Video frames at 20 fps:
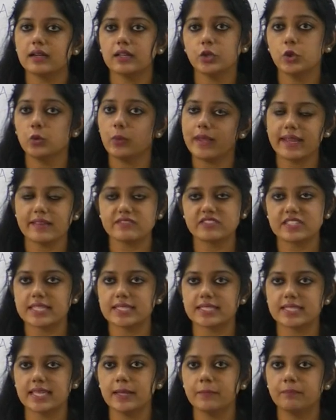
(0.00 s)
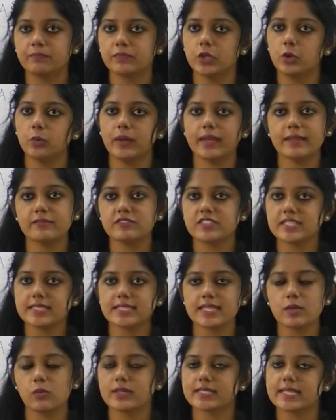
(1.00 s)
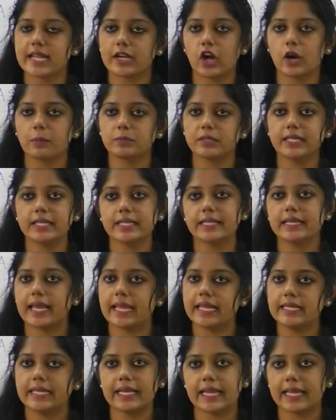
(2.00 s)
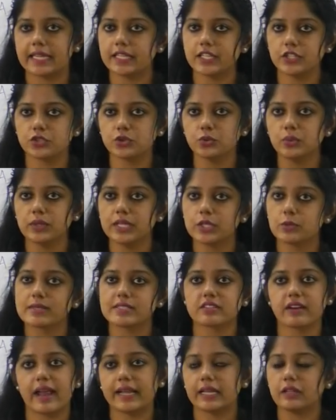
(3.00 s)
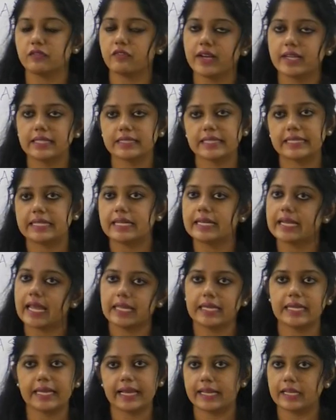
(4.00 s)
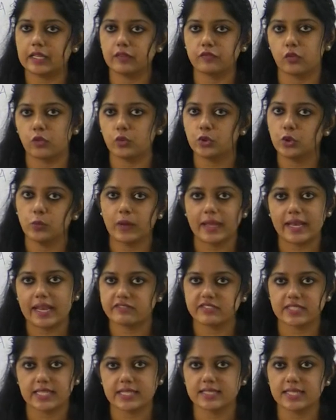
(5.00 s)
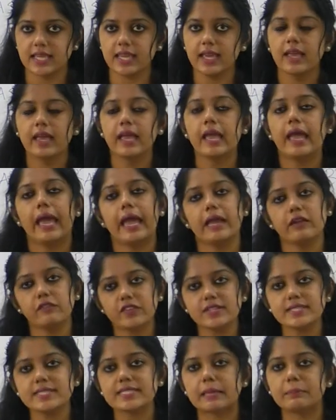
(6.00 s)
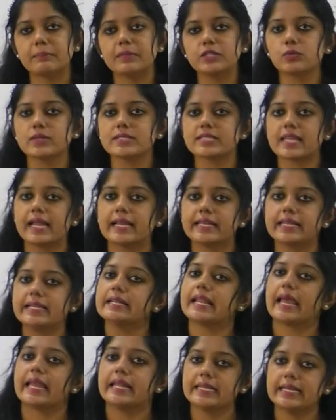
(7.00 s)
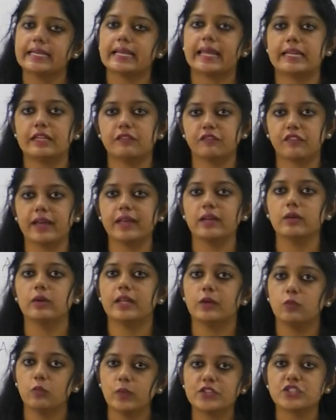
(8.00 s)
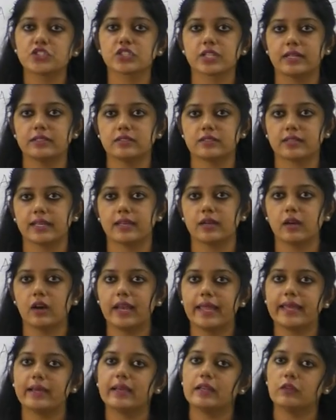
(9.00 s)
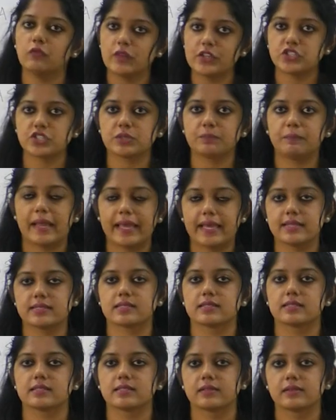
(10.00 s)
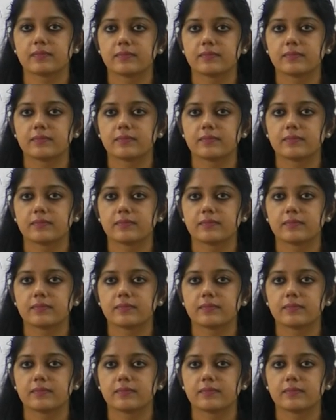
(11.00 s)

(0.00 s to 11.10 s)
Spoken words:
UNFCCC. UNFCCC was adopted in 1992. It was ratified in the year 1994, UNFCCC. And first summit was held in 1995. In which country? Like in which place?